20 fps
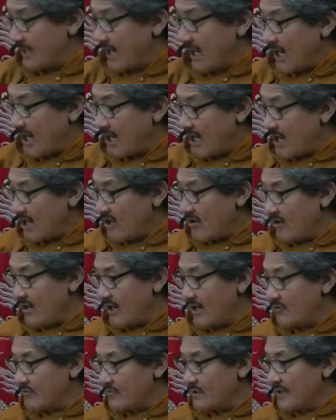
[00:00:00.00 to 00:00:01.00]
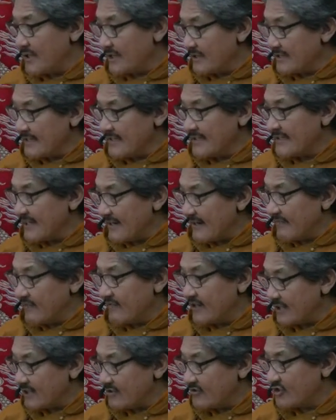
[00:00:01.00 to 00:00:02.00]
How, how, these are
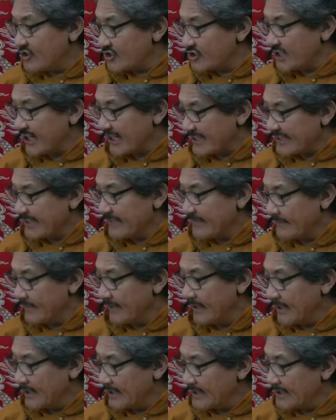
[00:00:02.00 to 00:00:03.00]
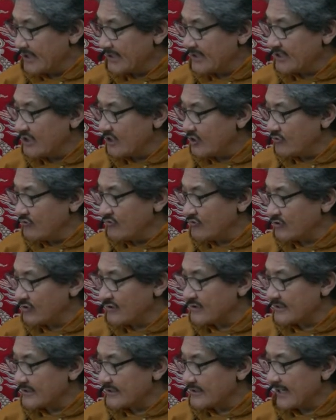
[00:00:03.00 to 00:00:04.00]
very destructive. These
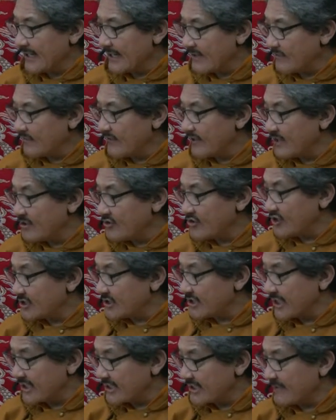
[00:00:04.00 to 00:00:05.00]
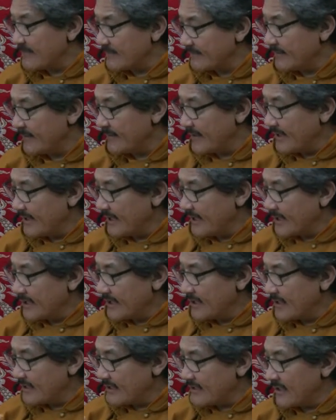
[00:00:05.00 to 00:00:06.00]
delusions are very destructive.
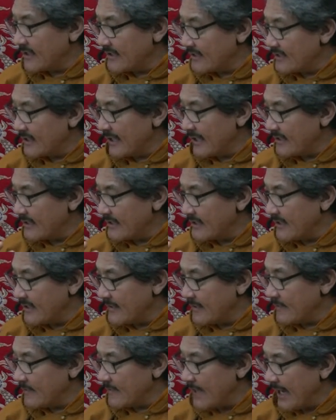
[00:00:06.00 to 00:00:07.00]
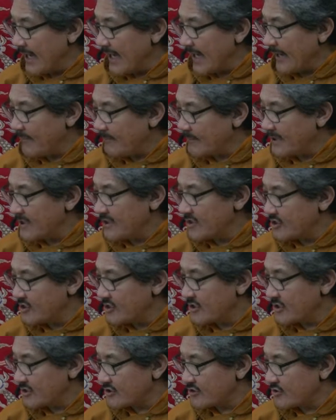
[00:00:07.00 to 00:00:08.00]
They, that, that, uh, they have been
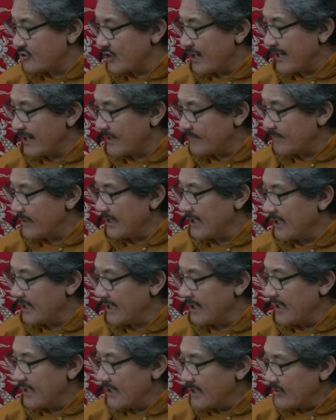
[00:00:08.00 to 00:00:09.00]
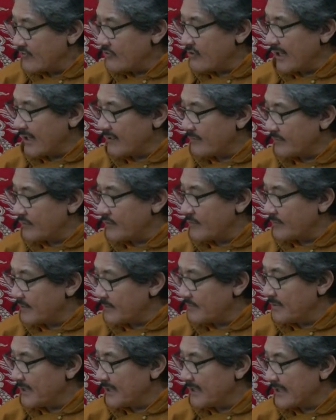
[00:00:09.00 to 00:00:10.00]
destroying me right from the
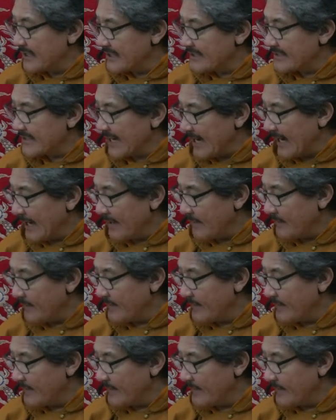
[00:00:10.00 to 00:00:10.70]
beginner's time.